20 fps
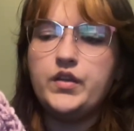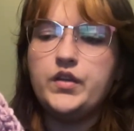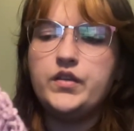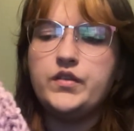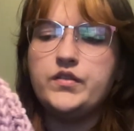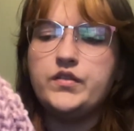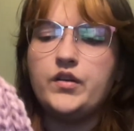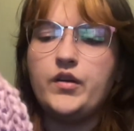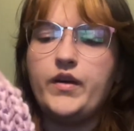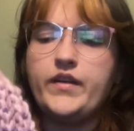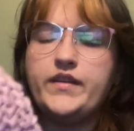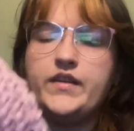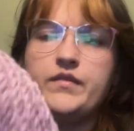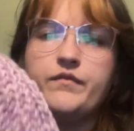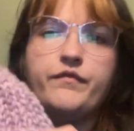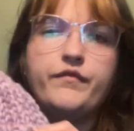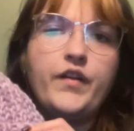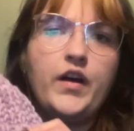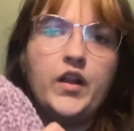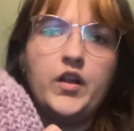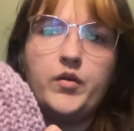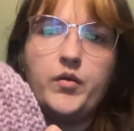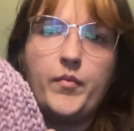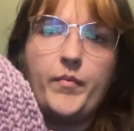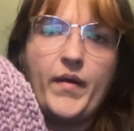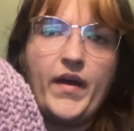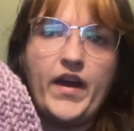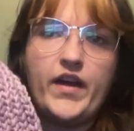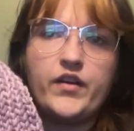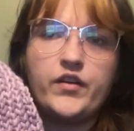So I didn't follow a
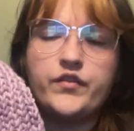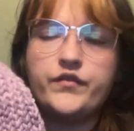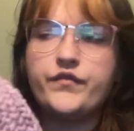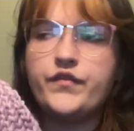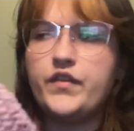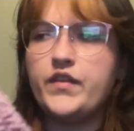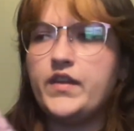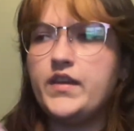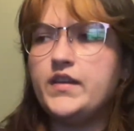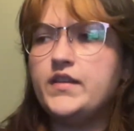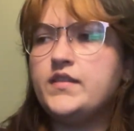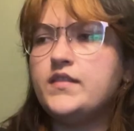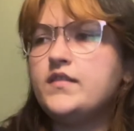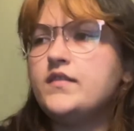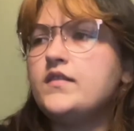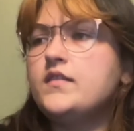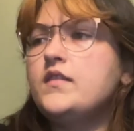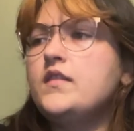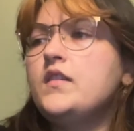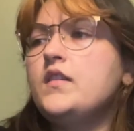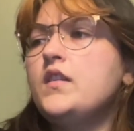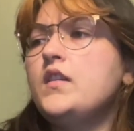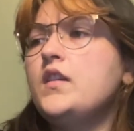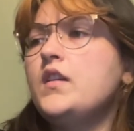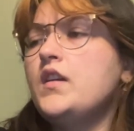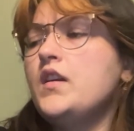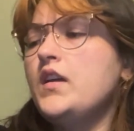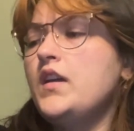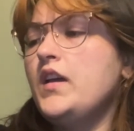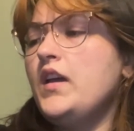pattern for this.
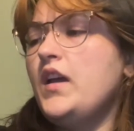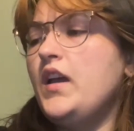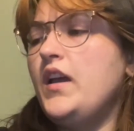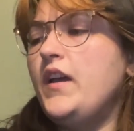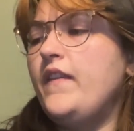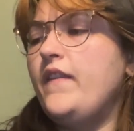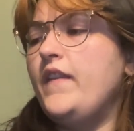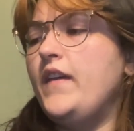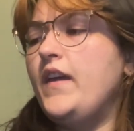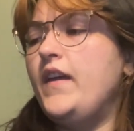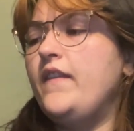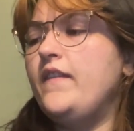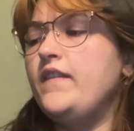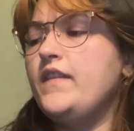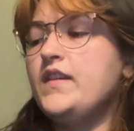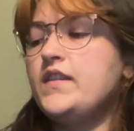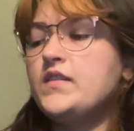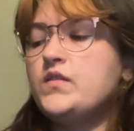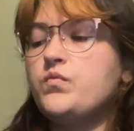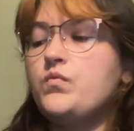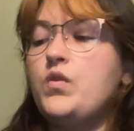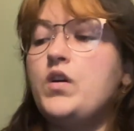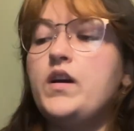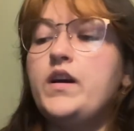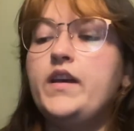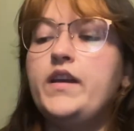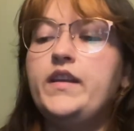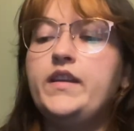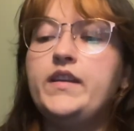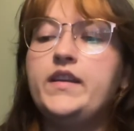And then this
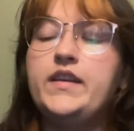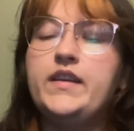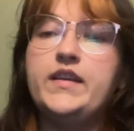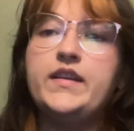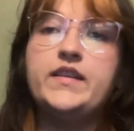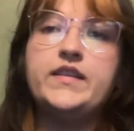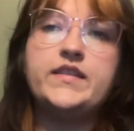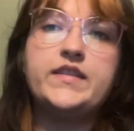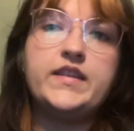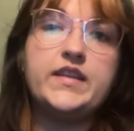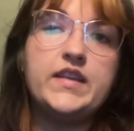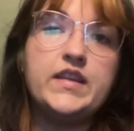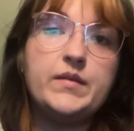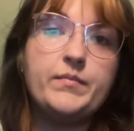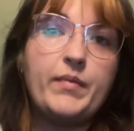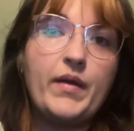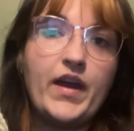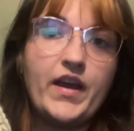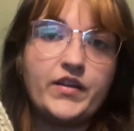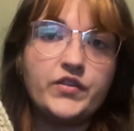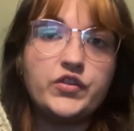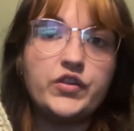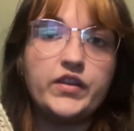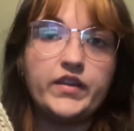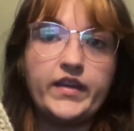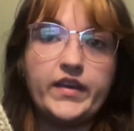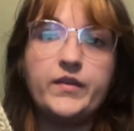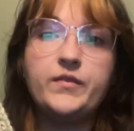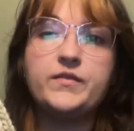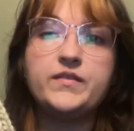one is the Passionate
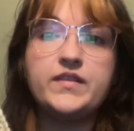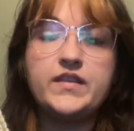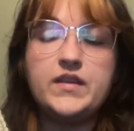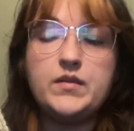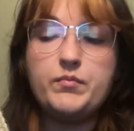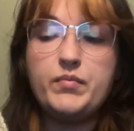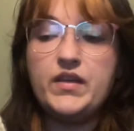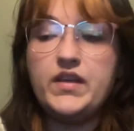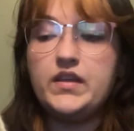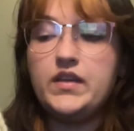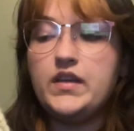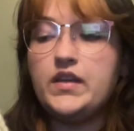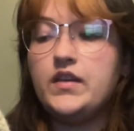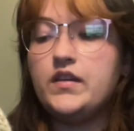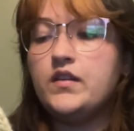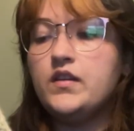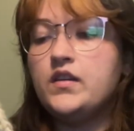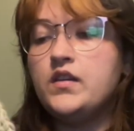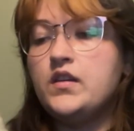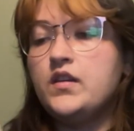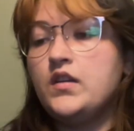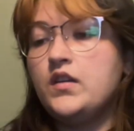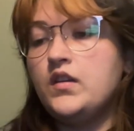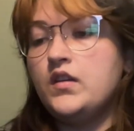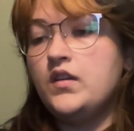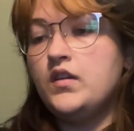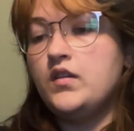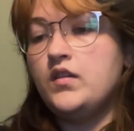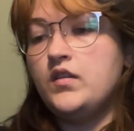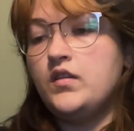Kelsie beanie
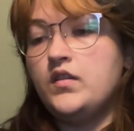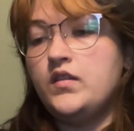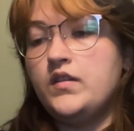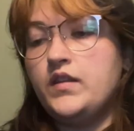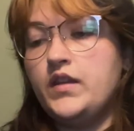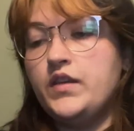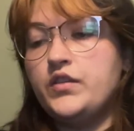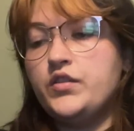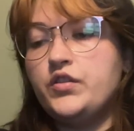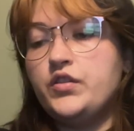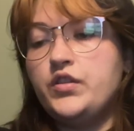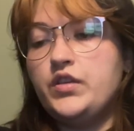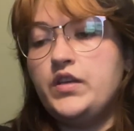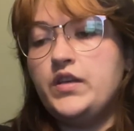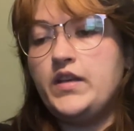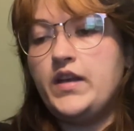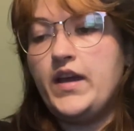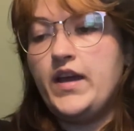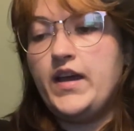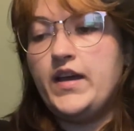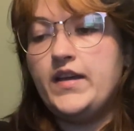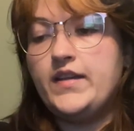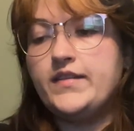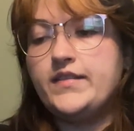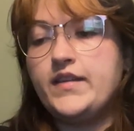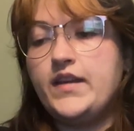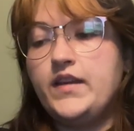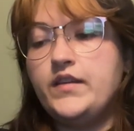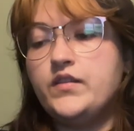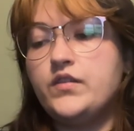that she has
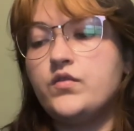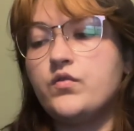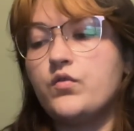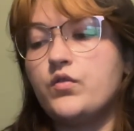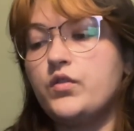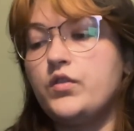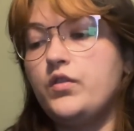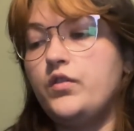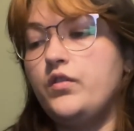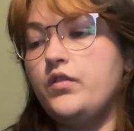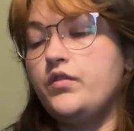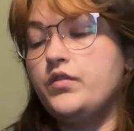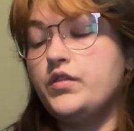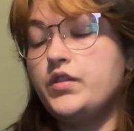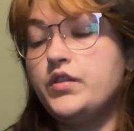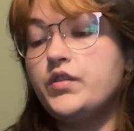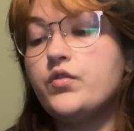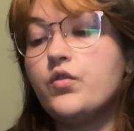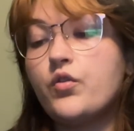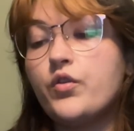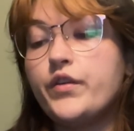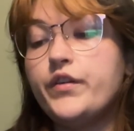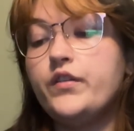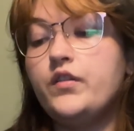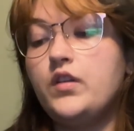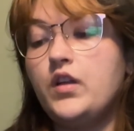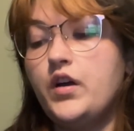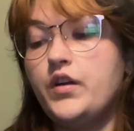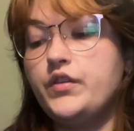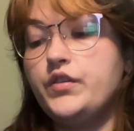a
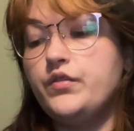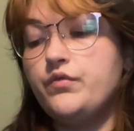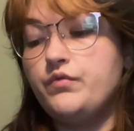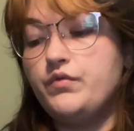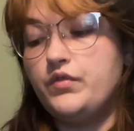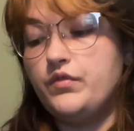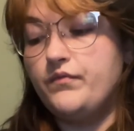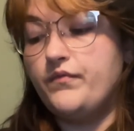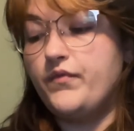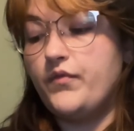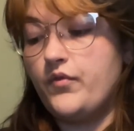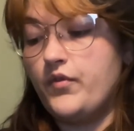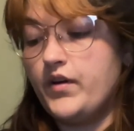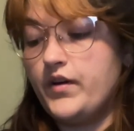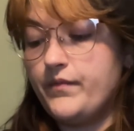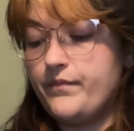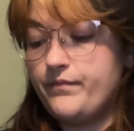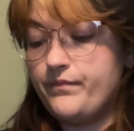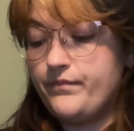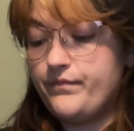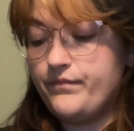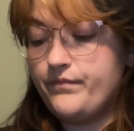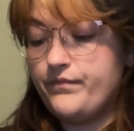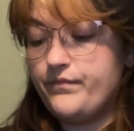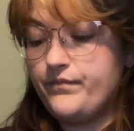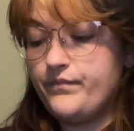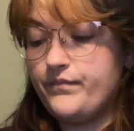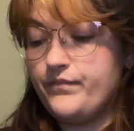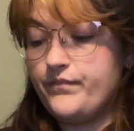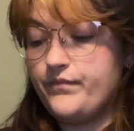tutorial on YouTube for.
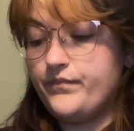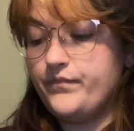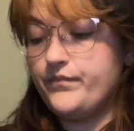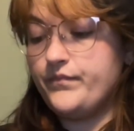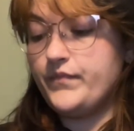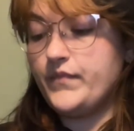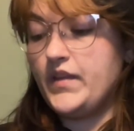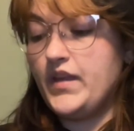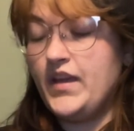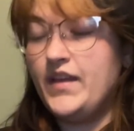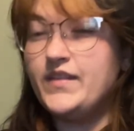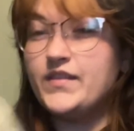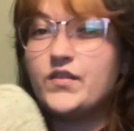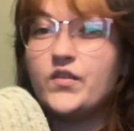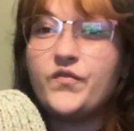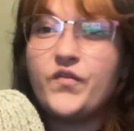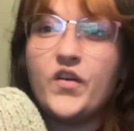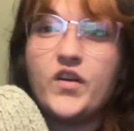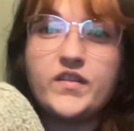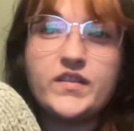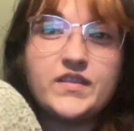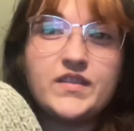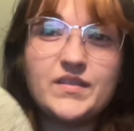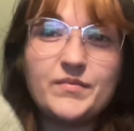And so far, this is